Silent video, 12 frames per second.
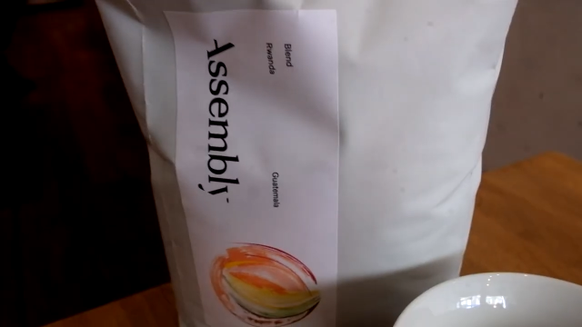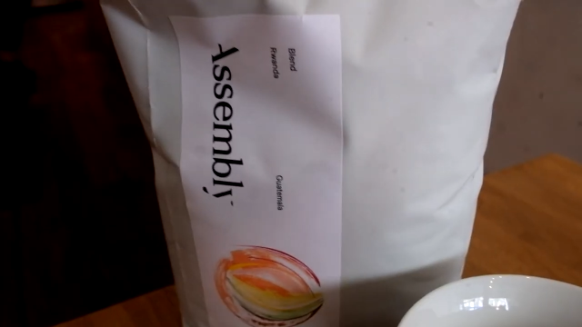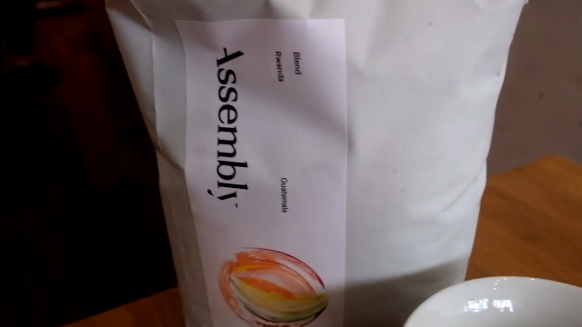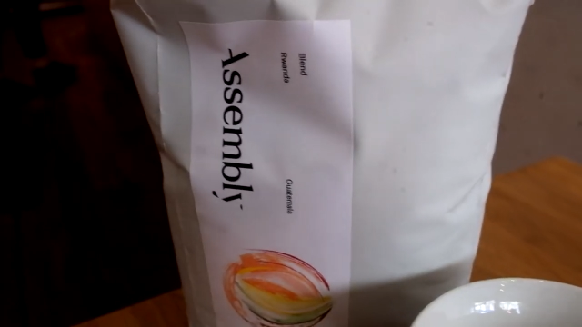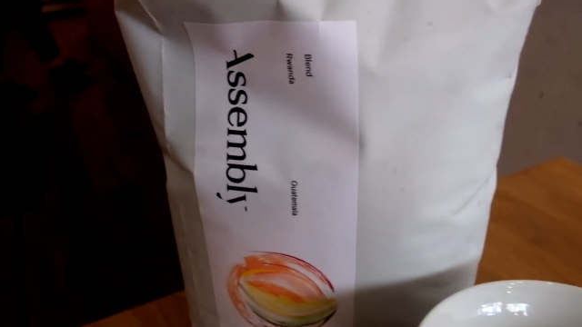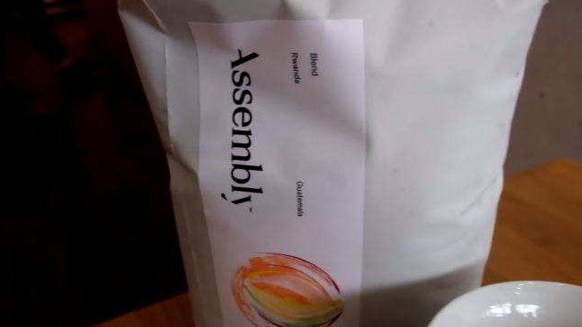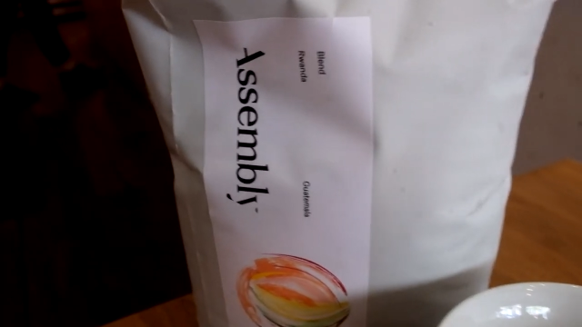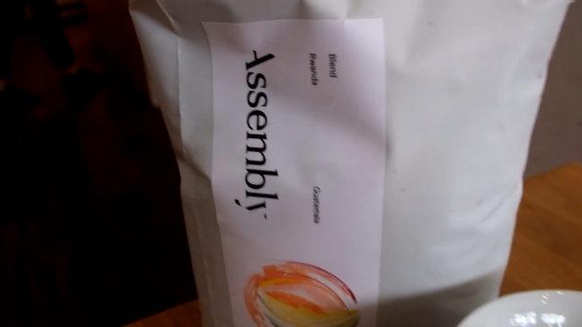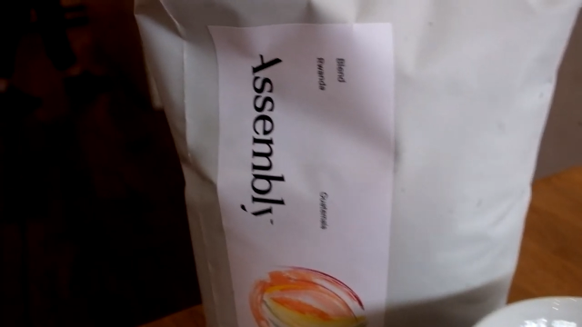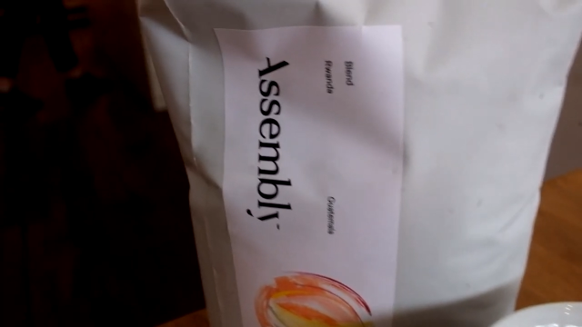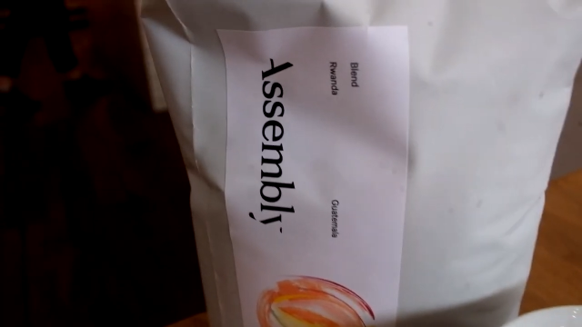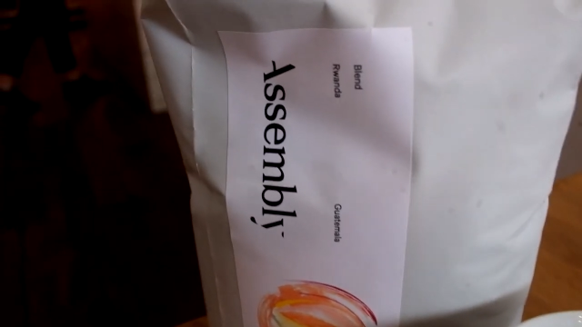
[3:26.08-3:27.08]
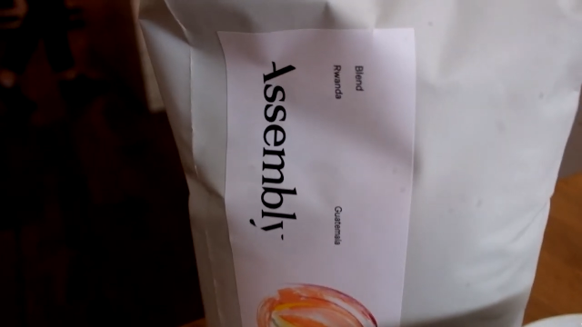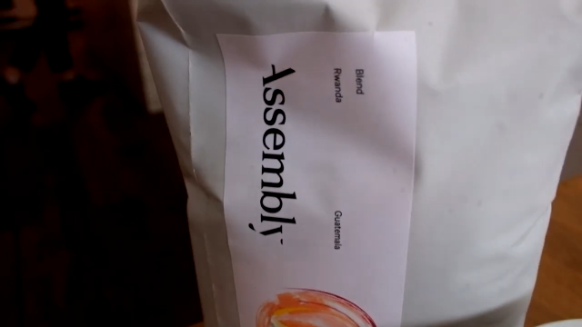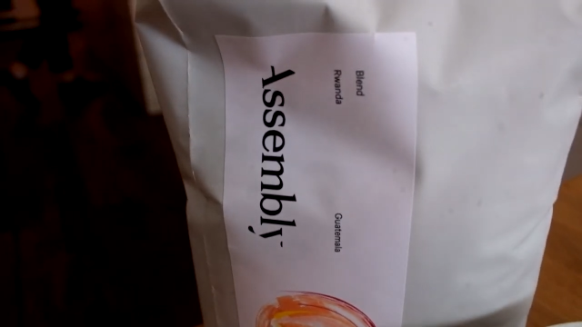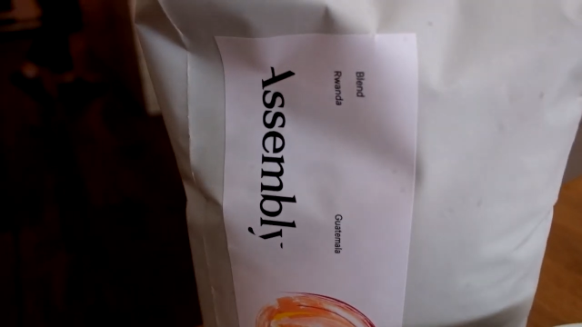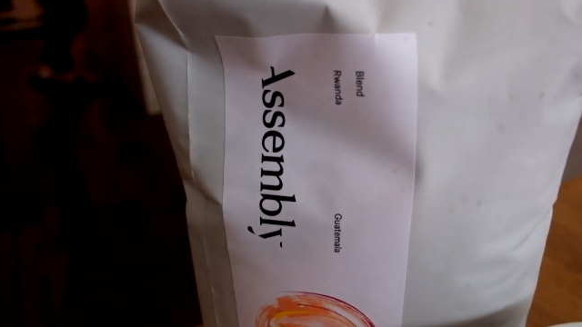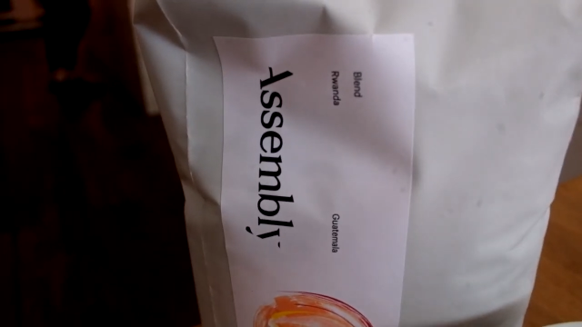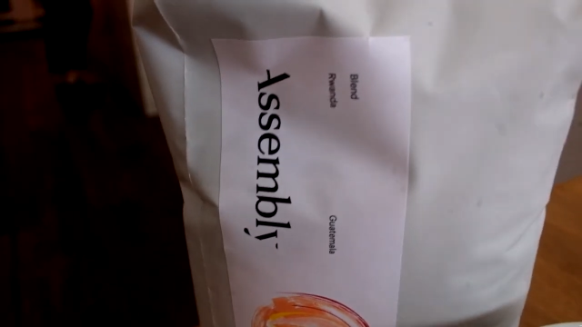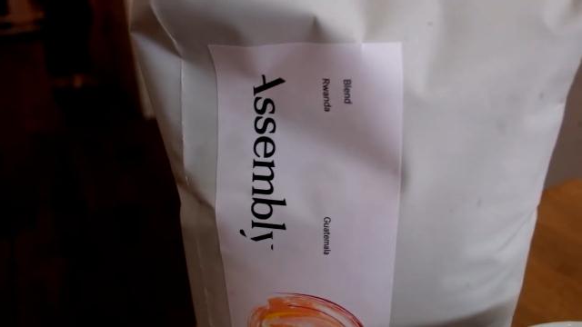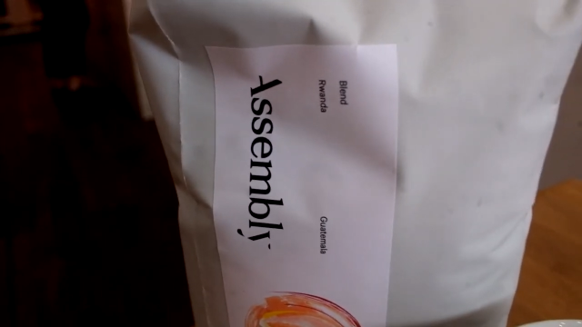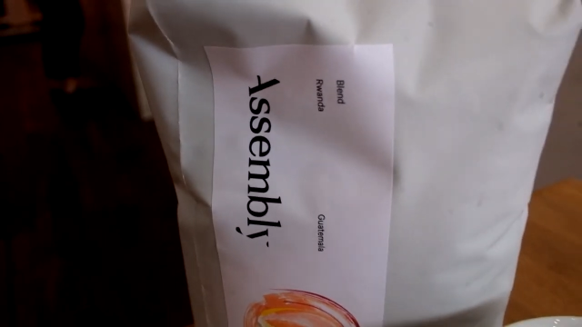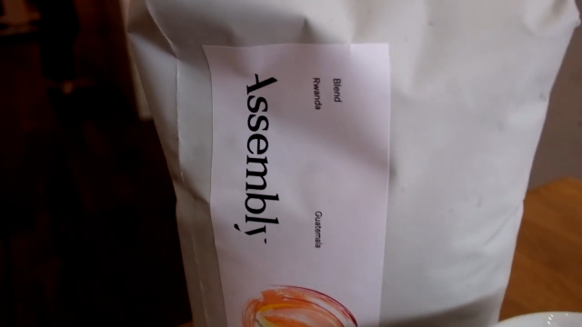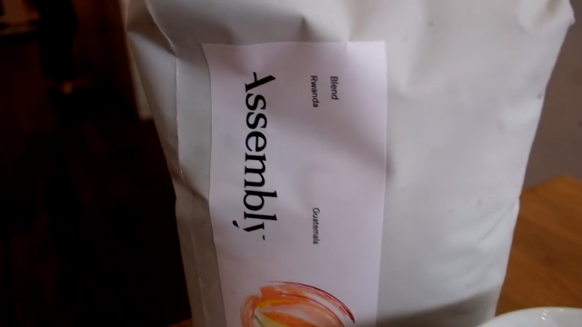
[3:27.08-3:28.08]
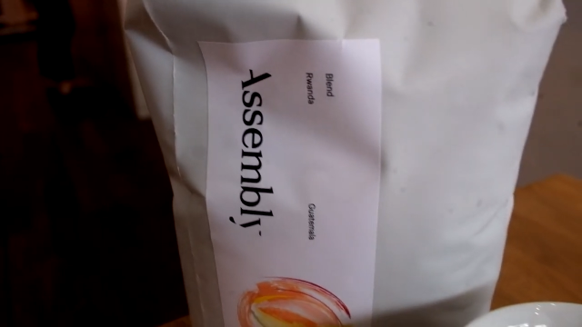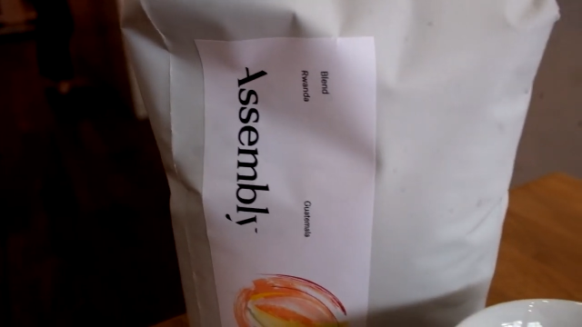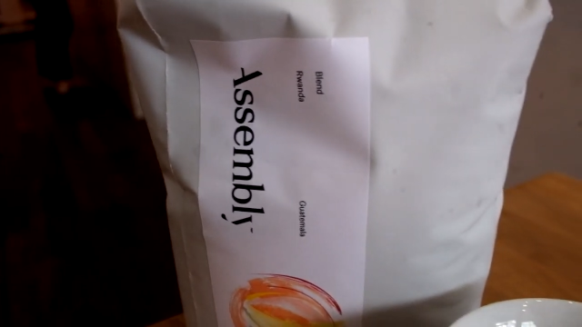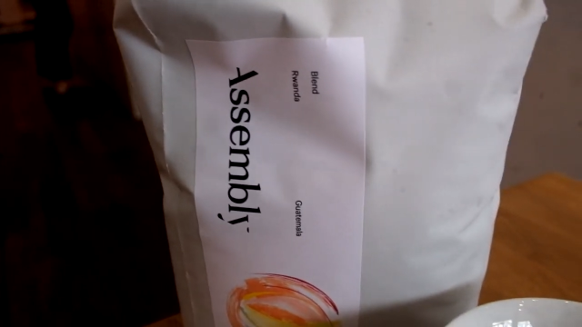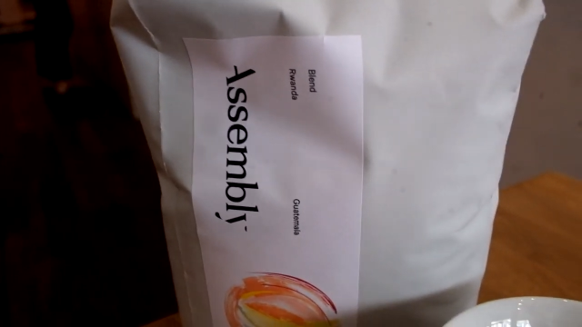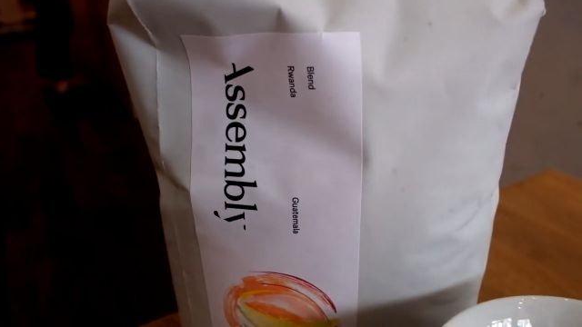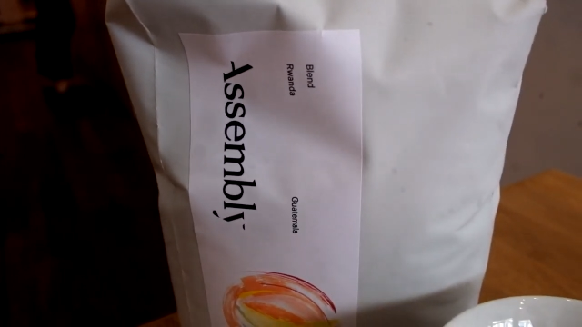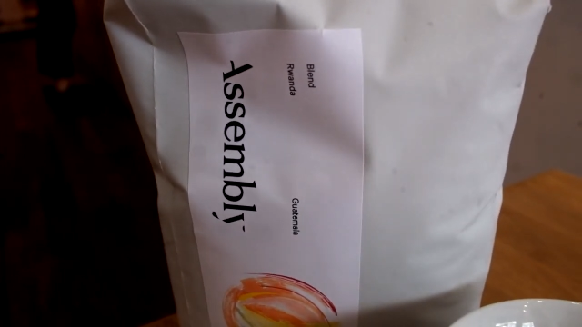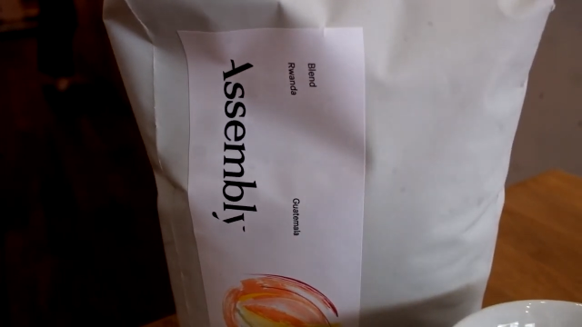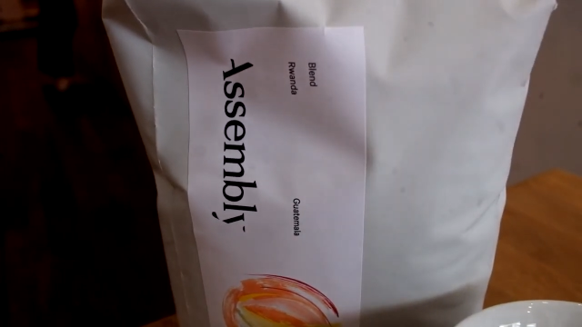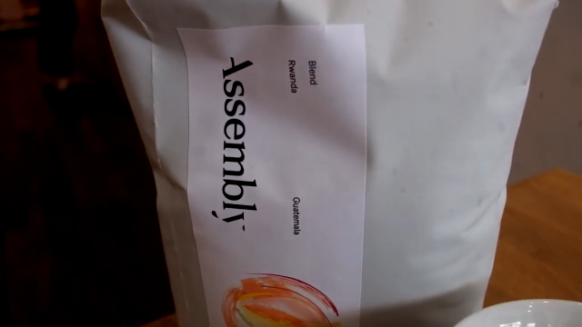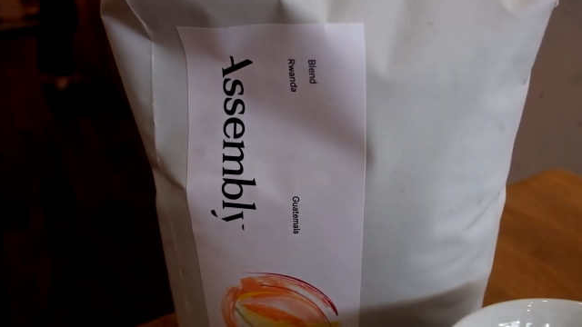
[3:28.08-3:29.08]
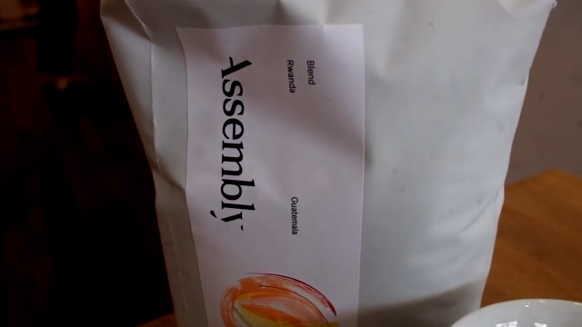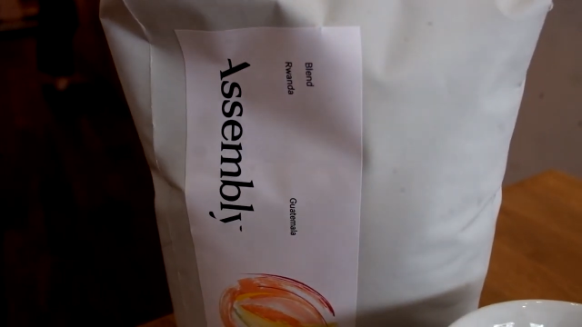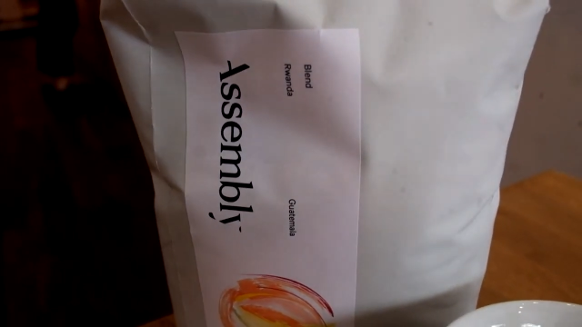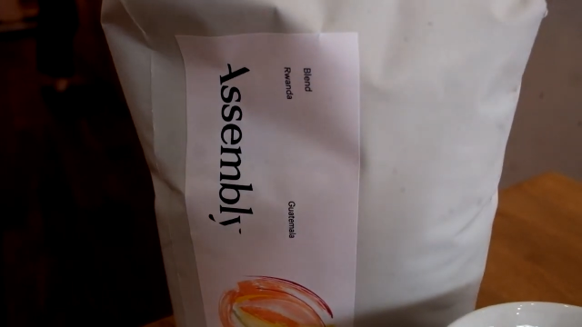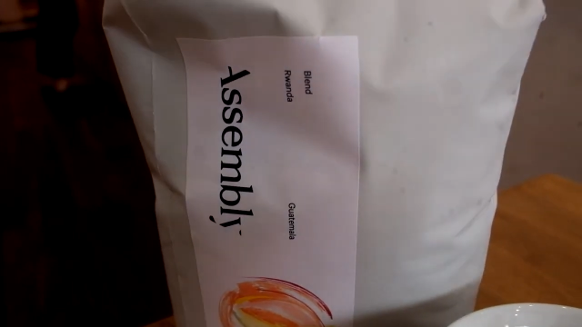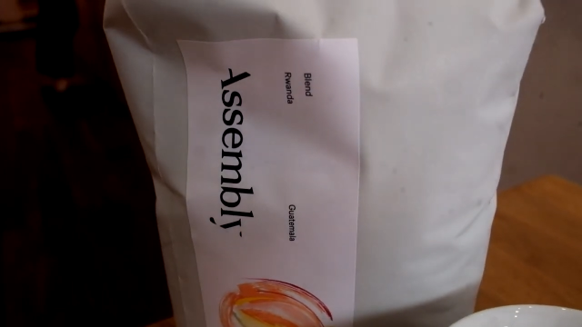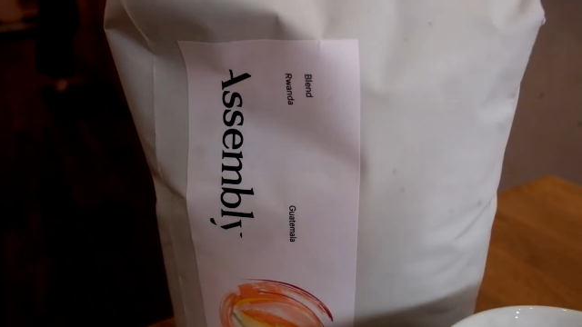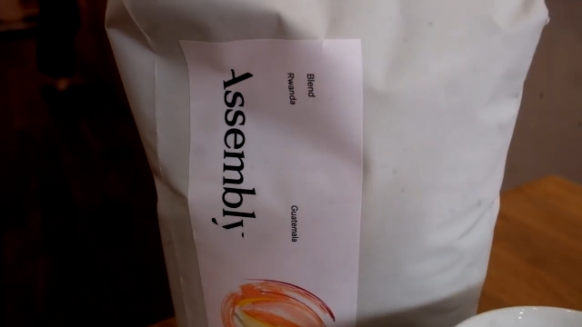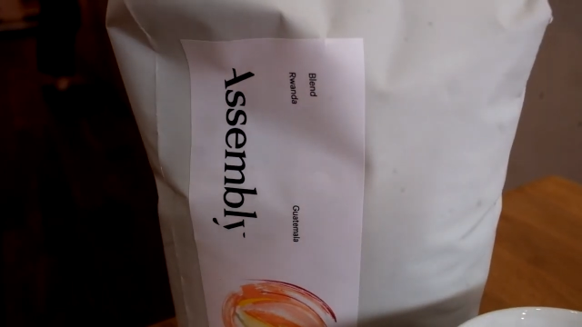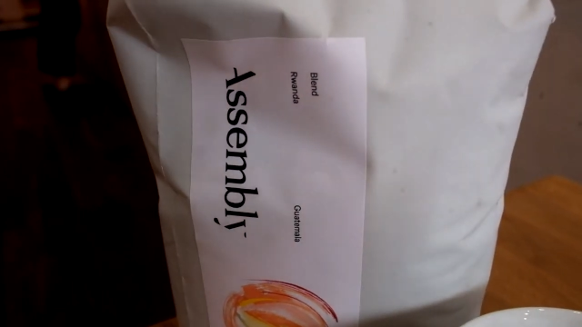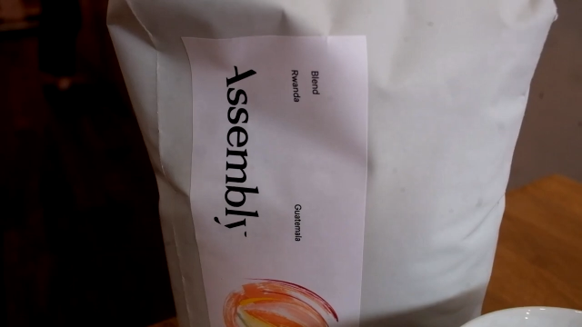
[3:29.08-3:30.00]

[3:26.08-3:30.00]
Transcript: No face is visible, so there are no lips to read.